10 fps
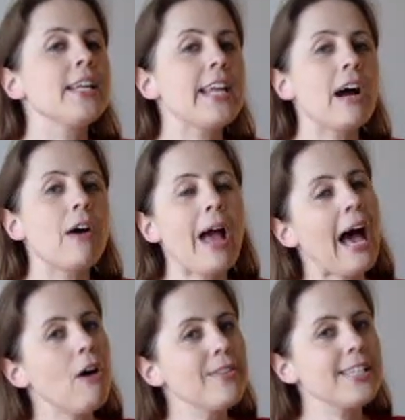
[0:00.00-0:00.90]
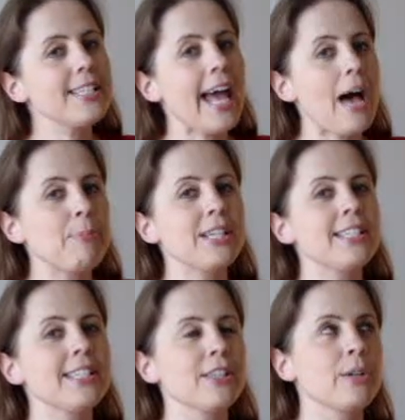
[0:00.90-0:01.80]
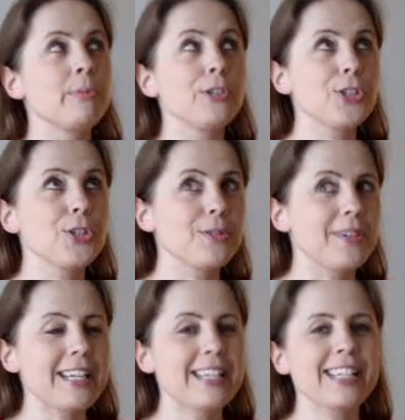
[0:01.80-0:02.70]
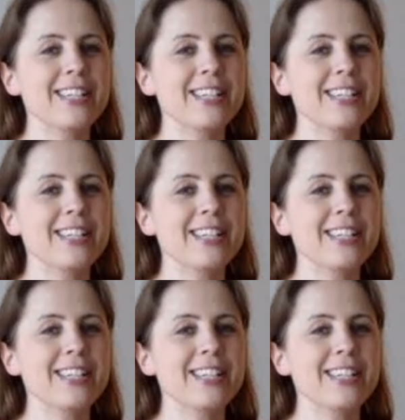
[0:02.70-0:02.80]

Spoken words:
Now, how this happens in the commercial arena